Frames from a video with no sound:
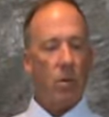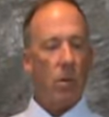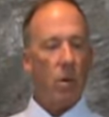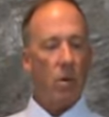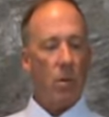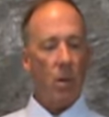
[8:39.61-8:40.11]

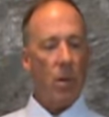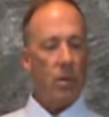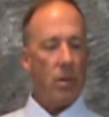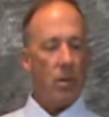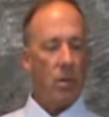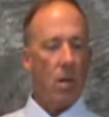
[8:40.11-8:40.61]
So know
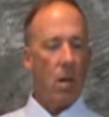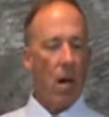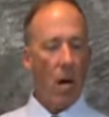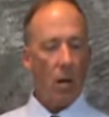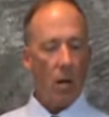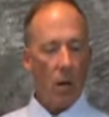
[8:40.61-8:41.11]
this,
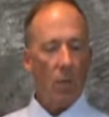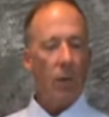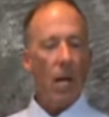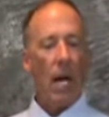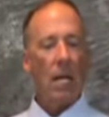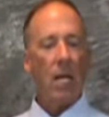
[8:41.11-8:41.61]
a
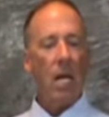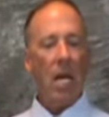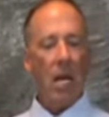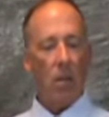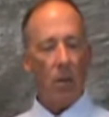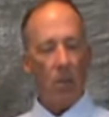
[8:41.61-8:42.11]
curved line,
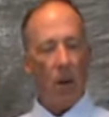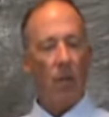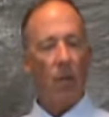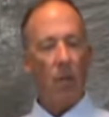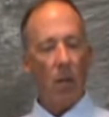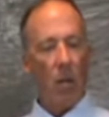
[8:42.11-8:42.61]
either
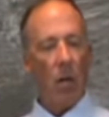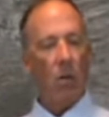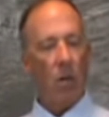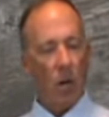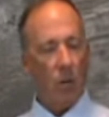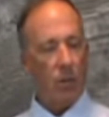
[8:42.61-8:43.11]
above or
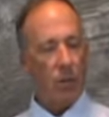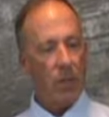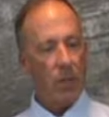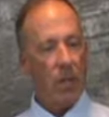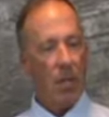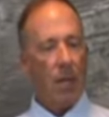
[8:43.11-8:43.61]
below
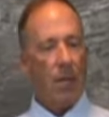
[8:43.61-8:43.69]
notes,